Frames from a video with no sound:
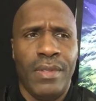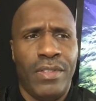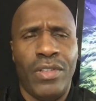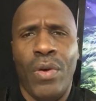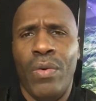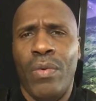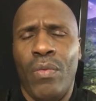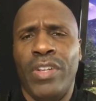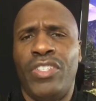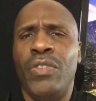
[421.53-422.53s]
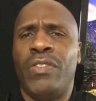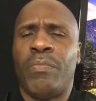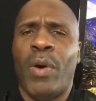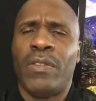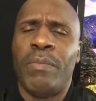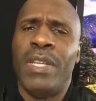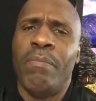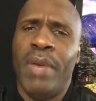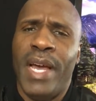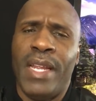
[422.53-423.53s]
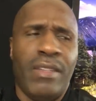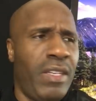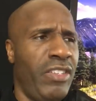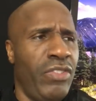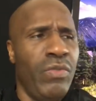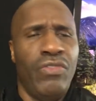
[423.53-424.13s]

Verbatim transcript: So what you supposed to be better because you